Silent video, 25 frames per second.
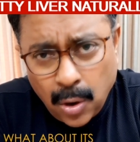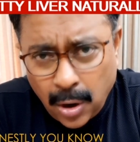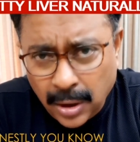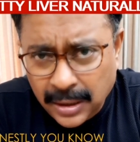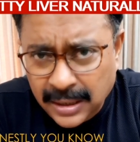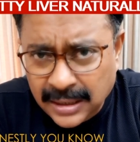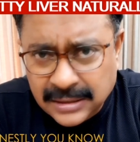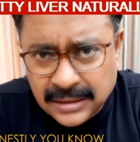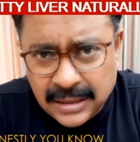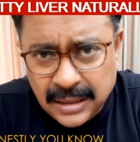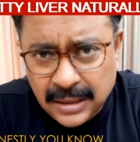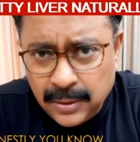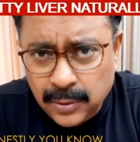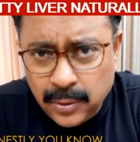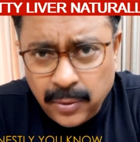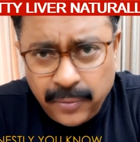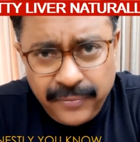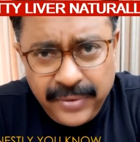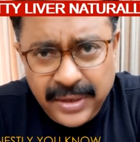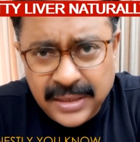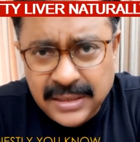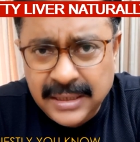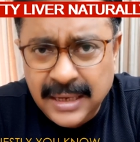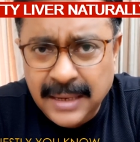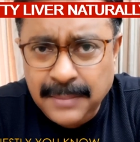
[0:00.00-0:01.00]
Honestly, you know,
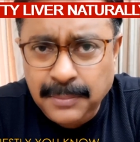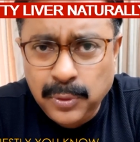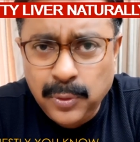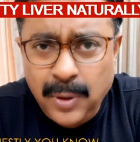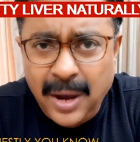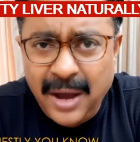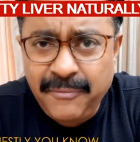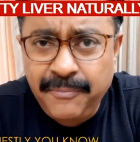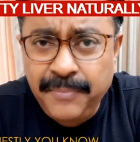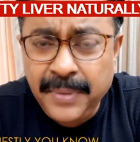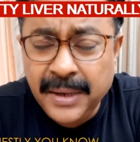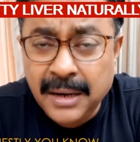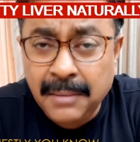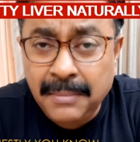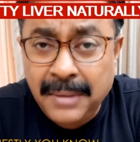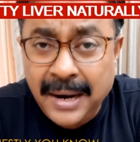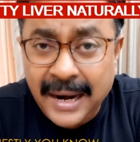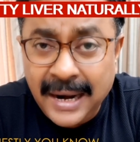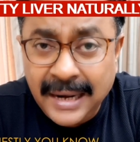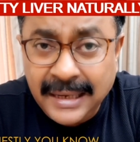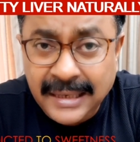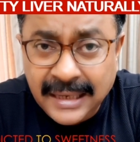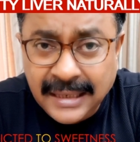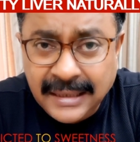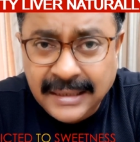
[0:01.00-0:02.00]
we seem to have become
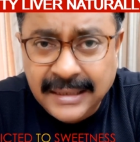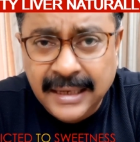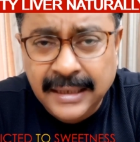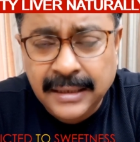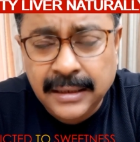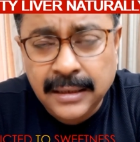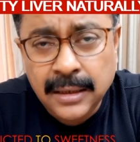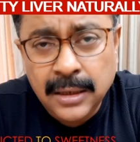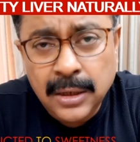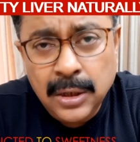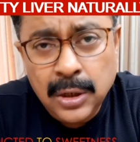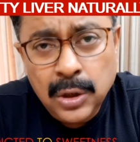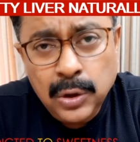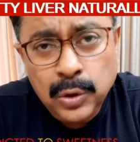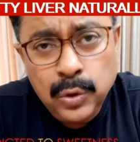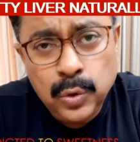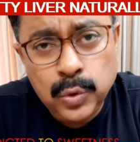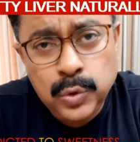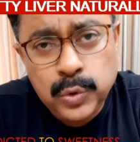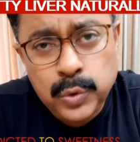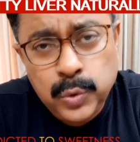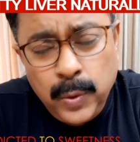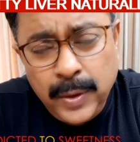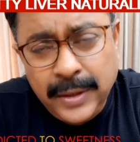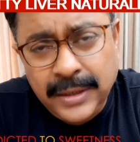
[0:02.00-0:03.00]
addicted
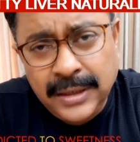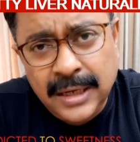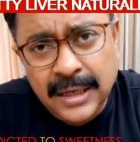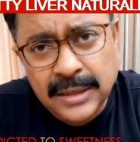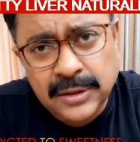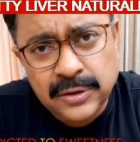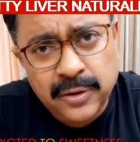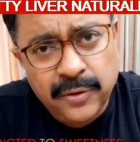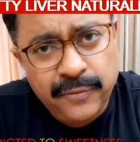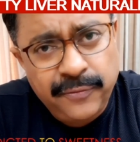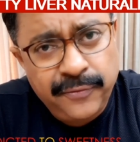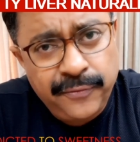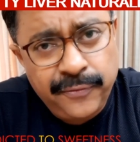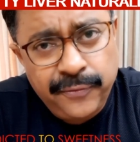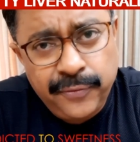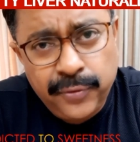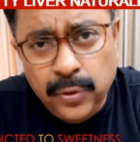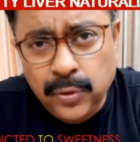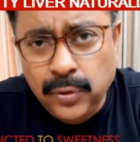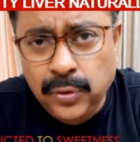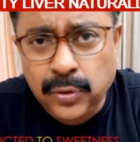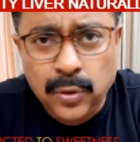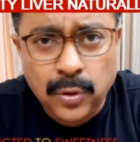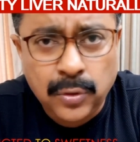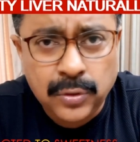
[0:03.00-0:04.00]
to sweetness of
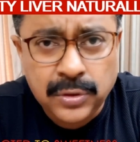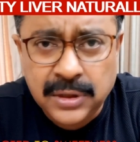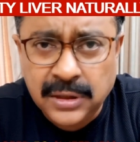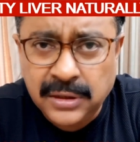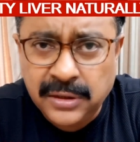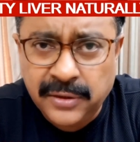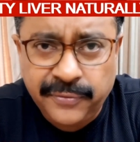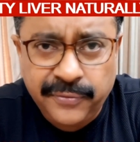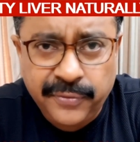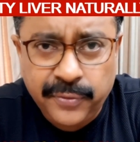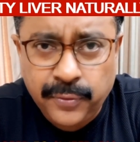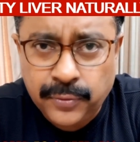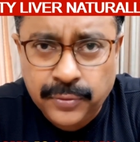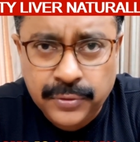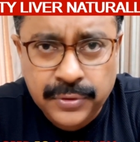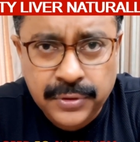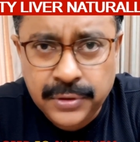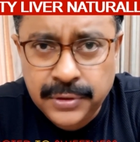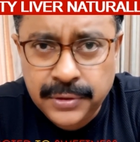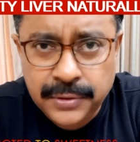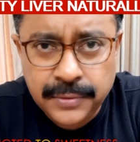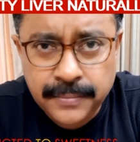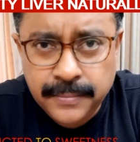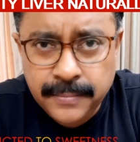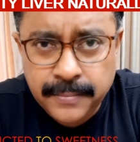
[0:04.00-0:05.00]
fructose in the
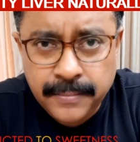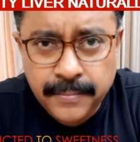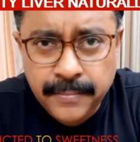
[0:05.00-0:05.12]
fruits.